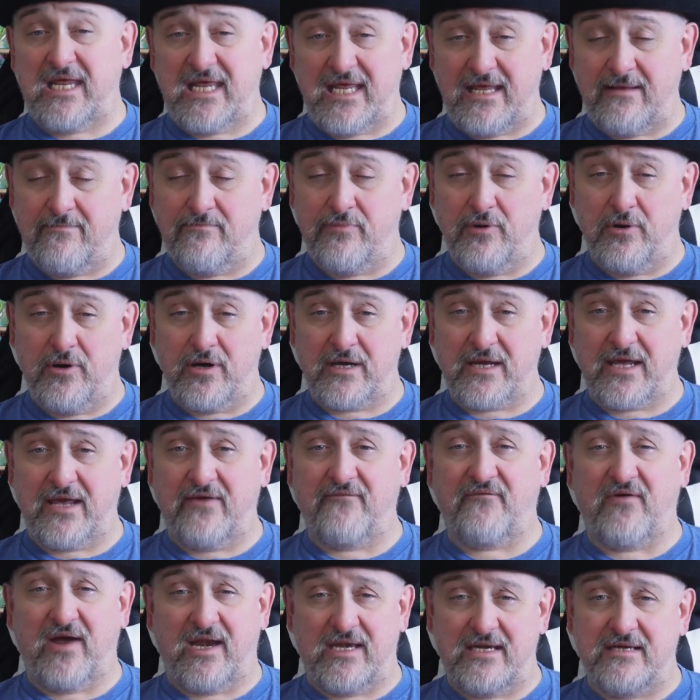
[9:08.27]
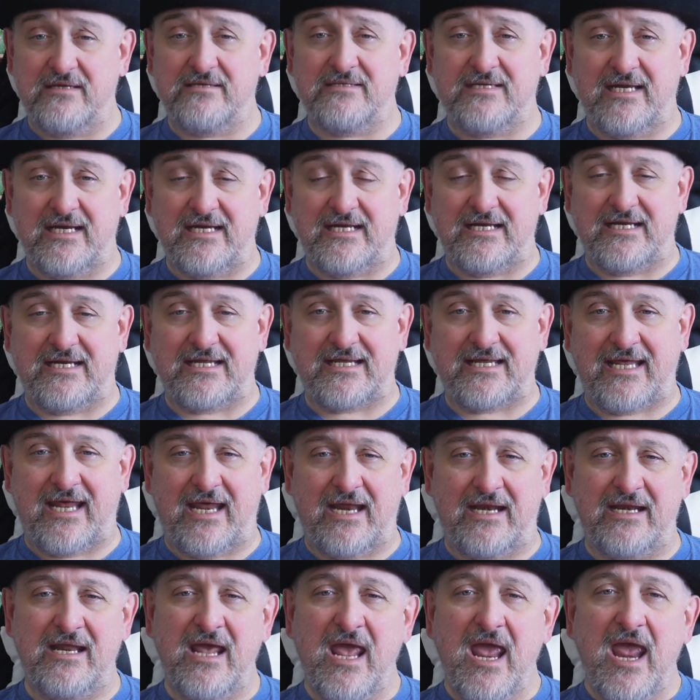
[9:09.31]
ebook if I did it
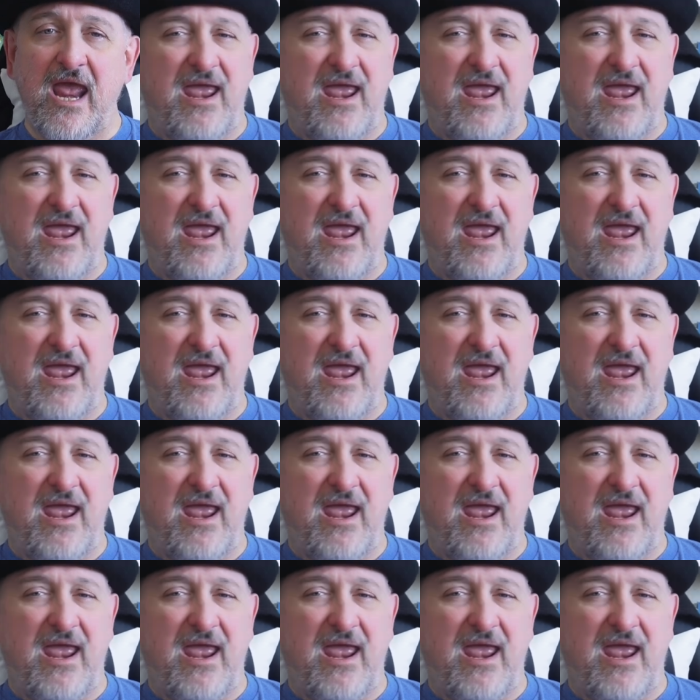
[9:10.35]
again.